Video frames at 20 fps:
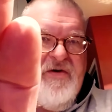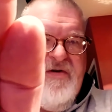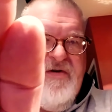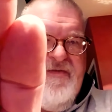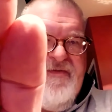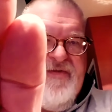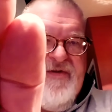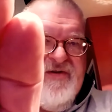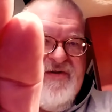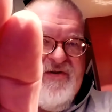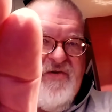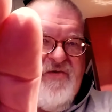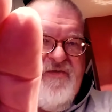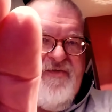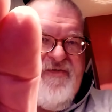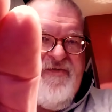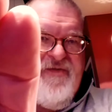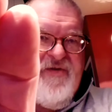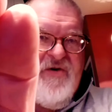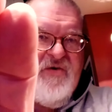if this will
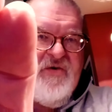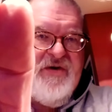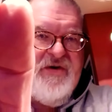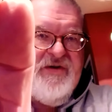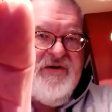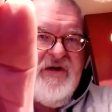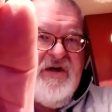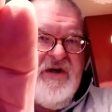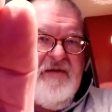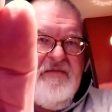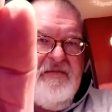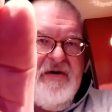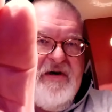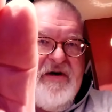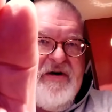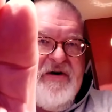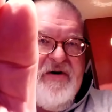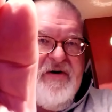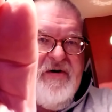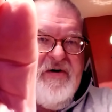focus any
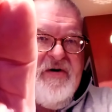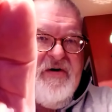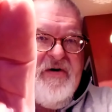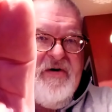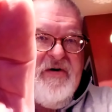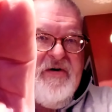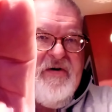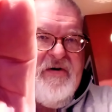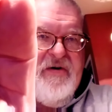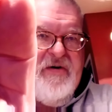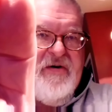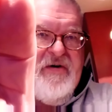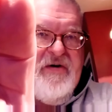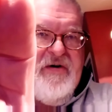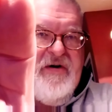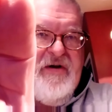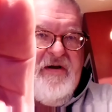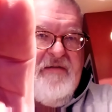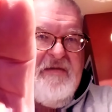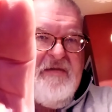better
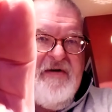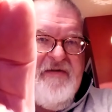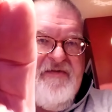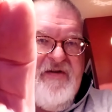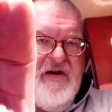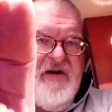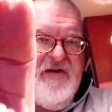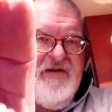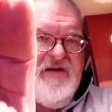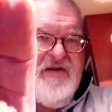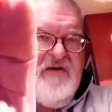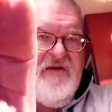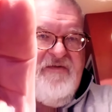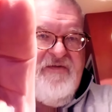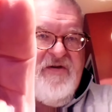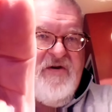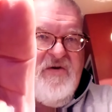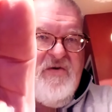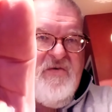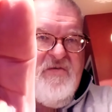in my fancy
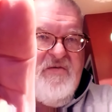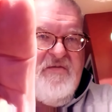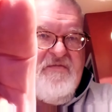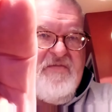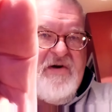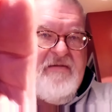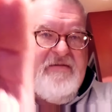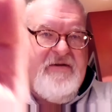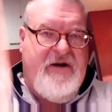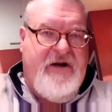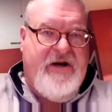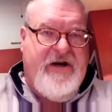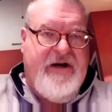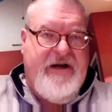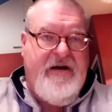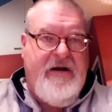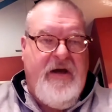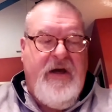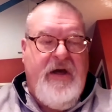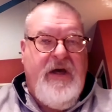phone. Probably not.
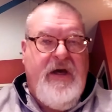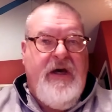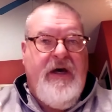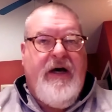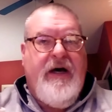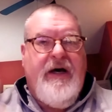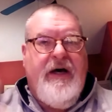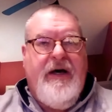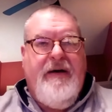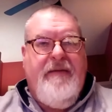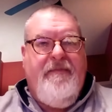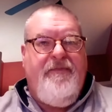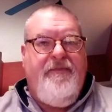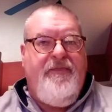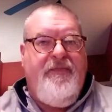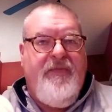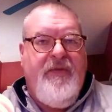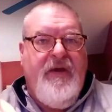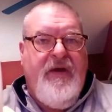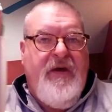
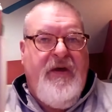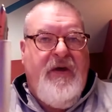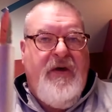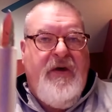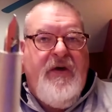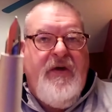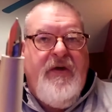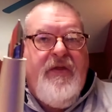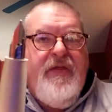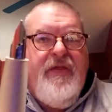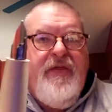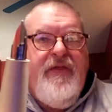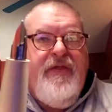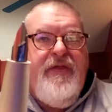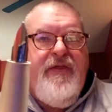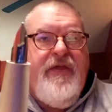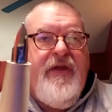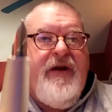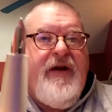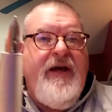
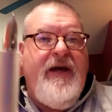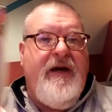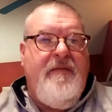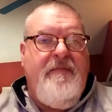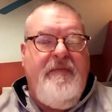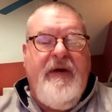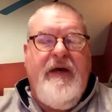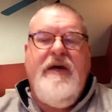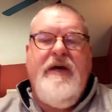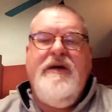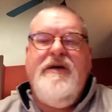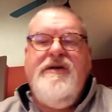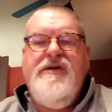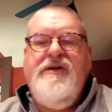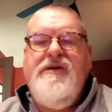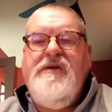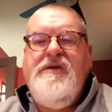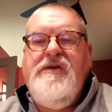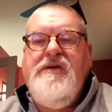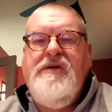The nib
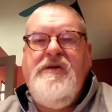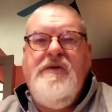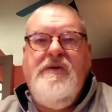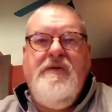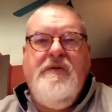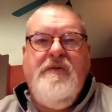is